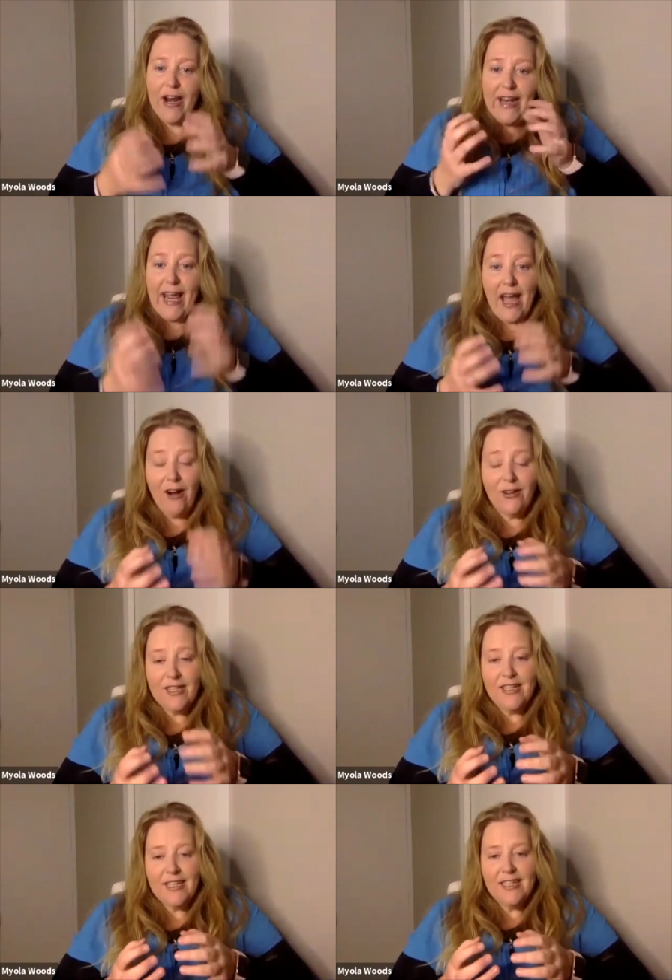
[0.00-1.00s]
now,
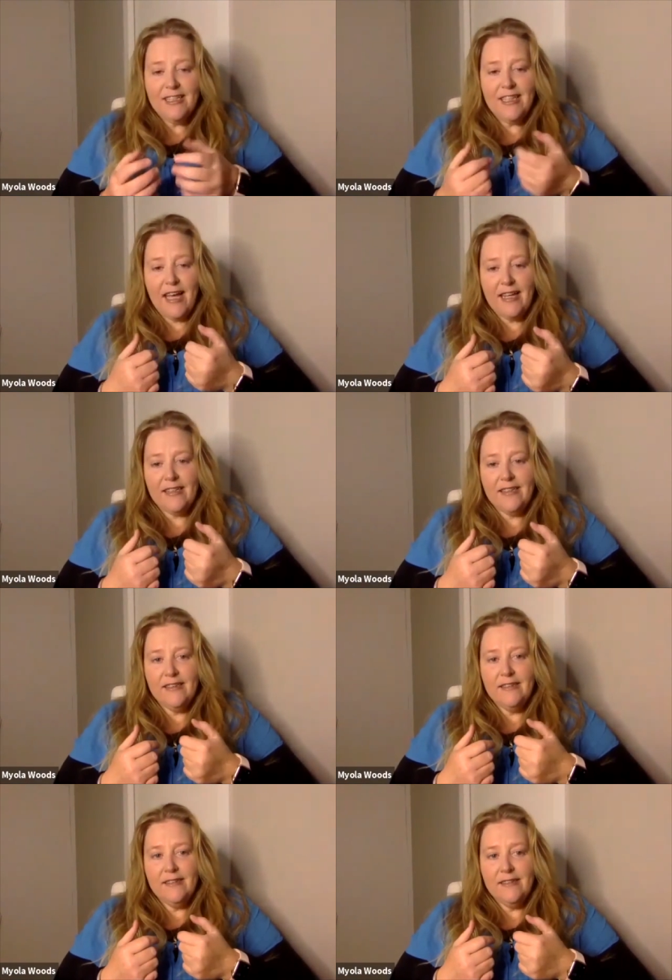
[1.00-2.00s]
then
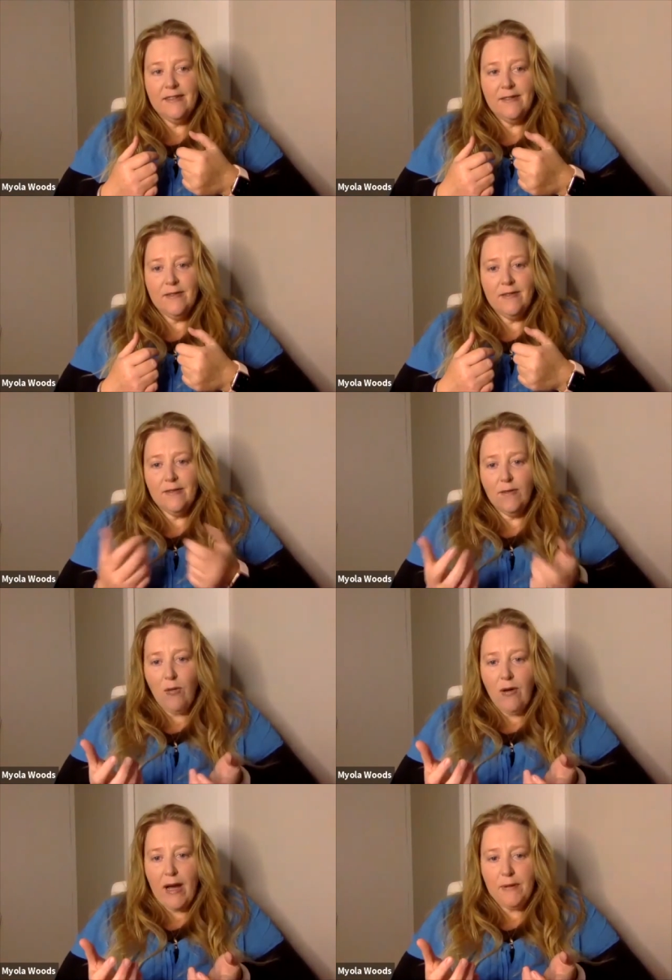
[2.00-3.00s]
what
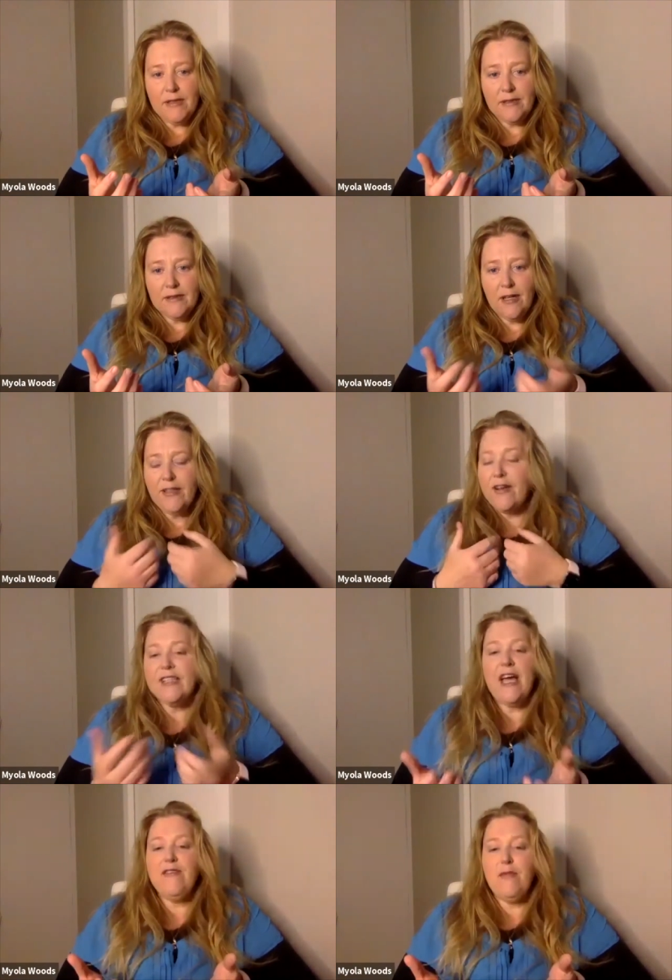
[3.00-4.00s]
will happen? I don't get
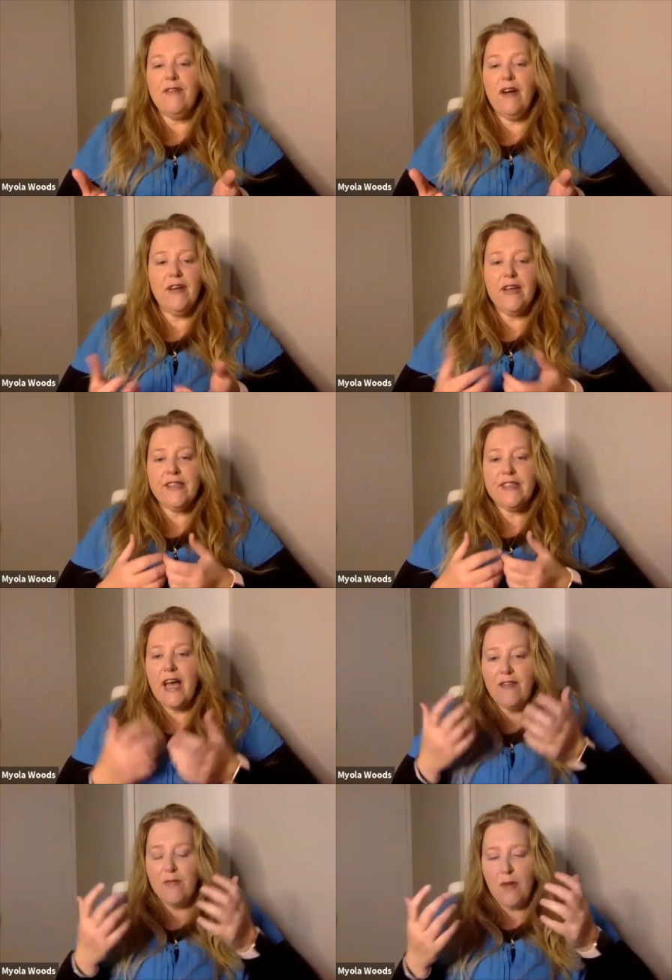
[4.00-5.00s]
to have my I don't get to
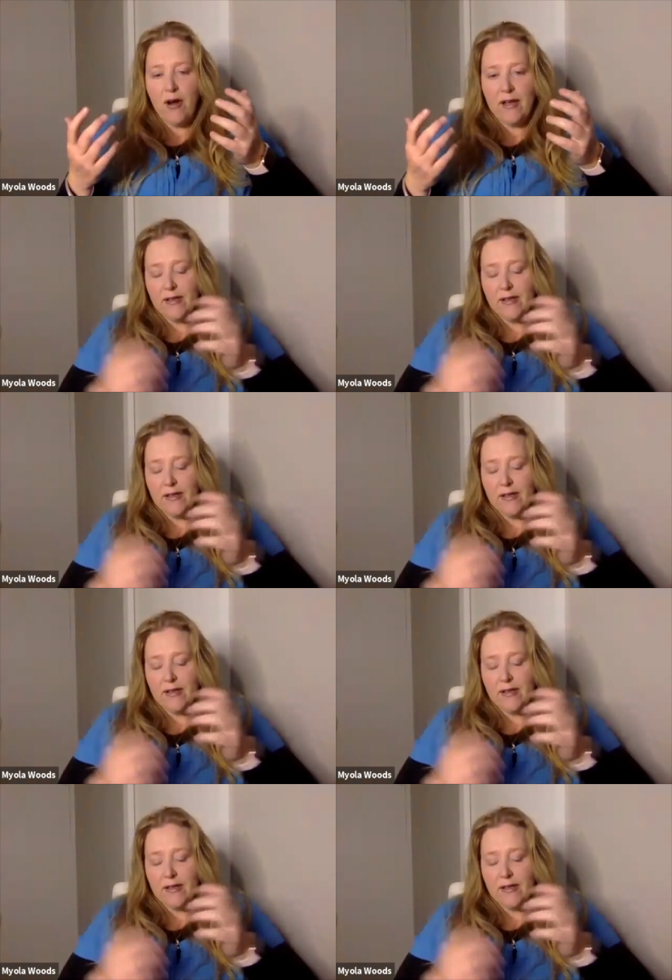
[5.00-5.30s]
have my